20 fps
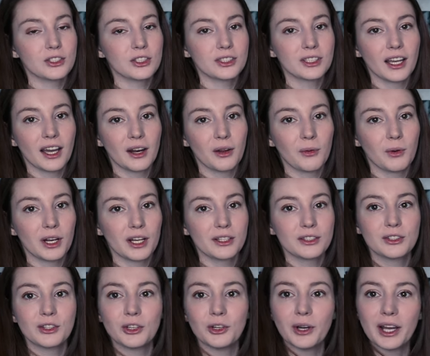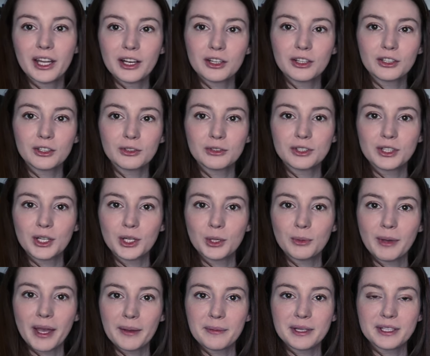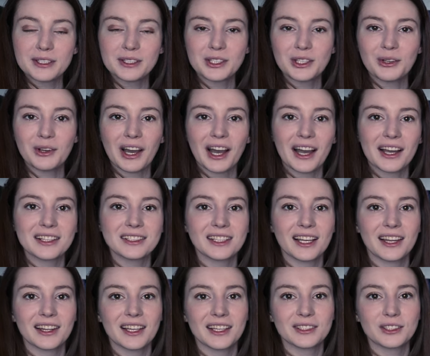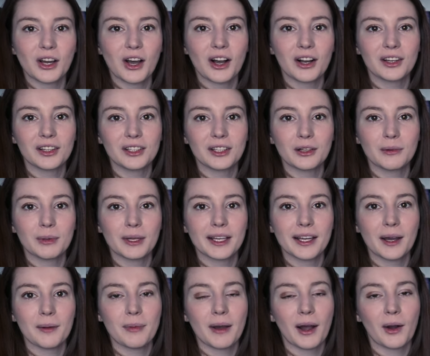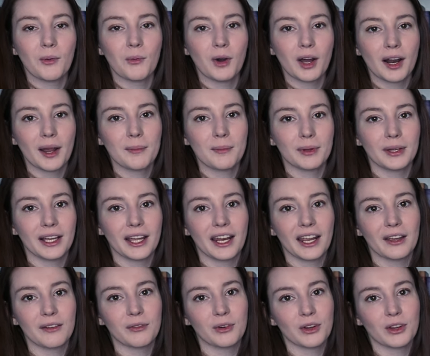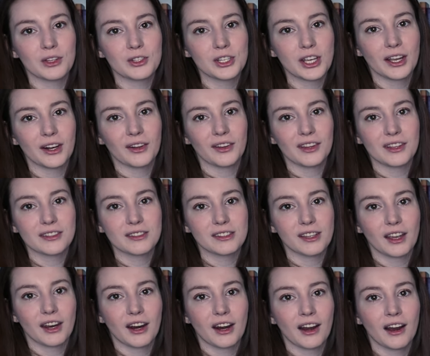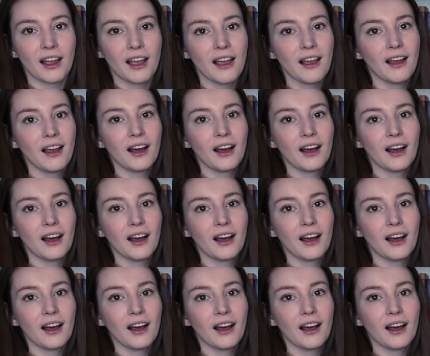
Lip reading: Just kind of wanted to introduce the new babies to you guys and then talk a little bit about what I'm planning for the channel this year.